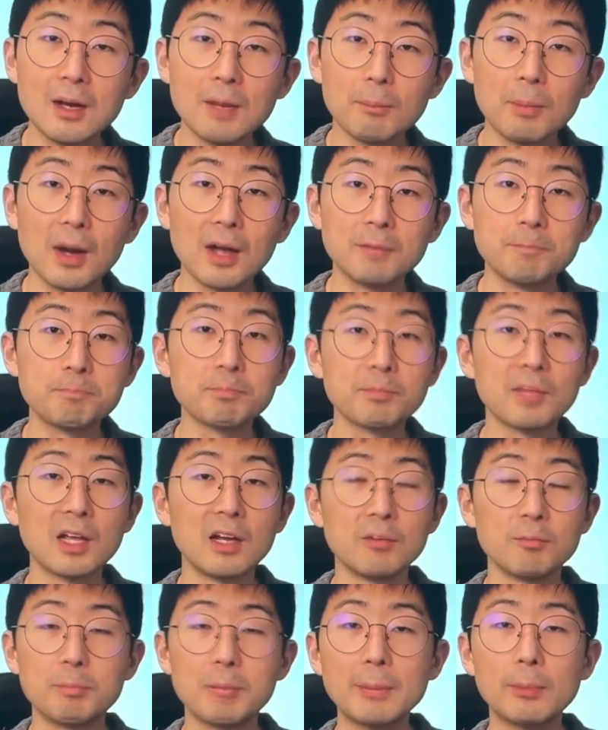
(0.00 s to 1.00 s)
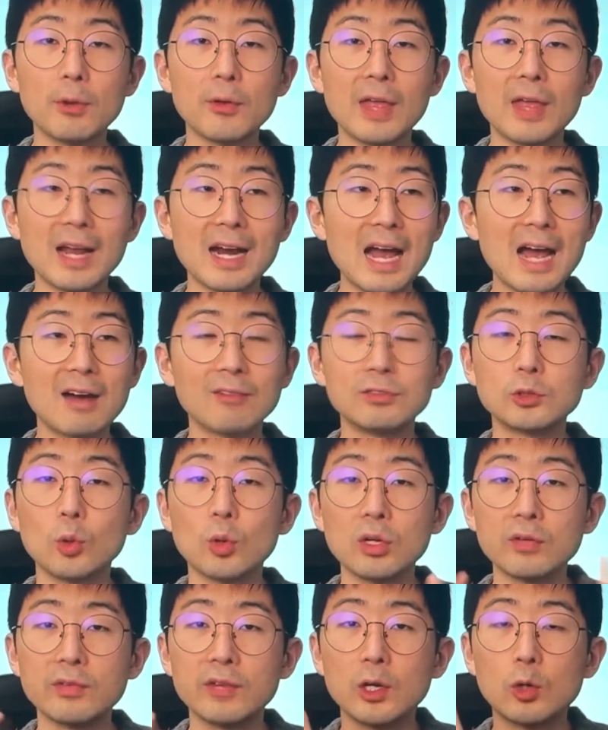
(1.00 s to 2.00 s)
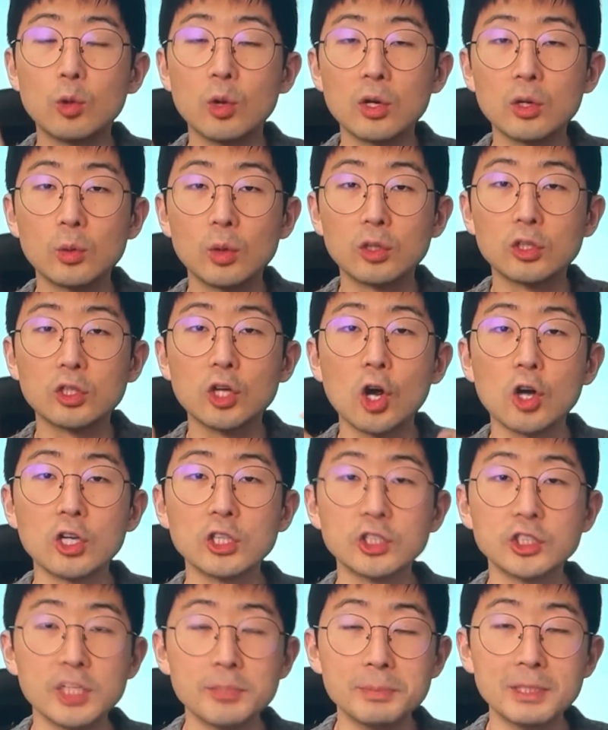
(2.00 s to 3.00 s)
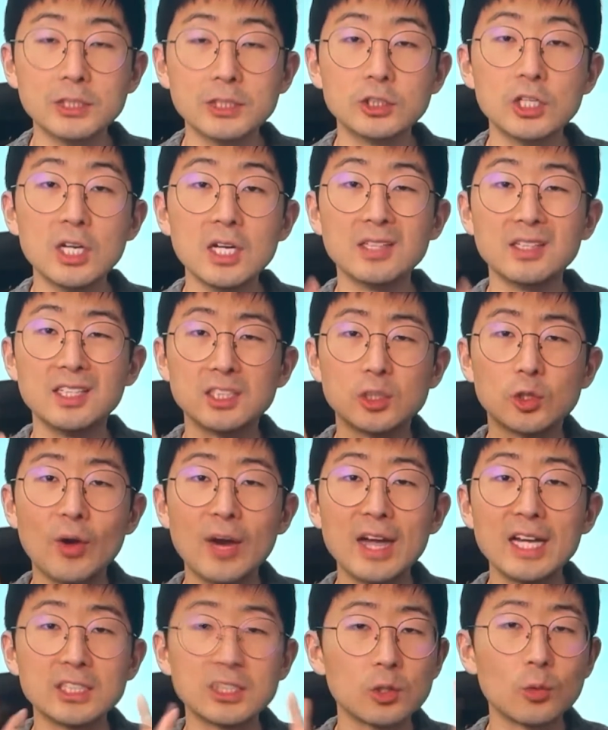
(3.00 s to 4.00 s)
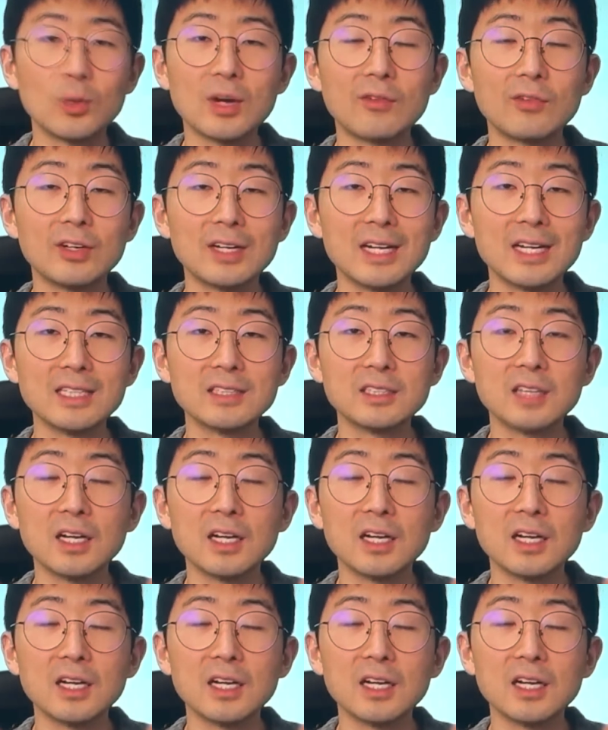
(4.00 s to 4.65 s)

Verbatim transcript: but people that have sort of a quote unquote tarnished image, disgraced, or whatever it is.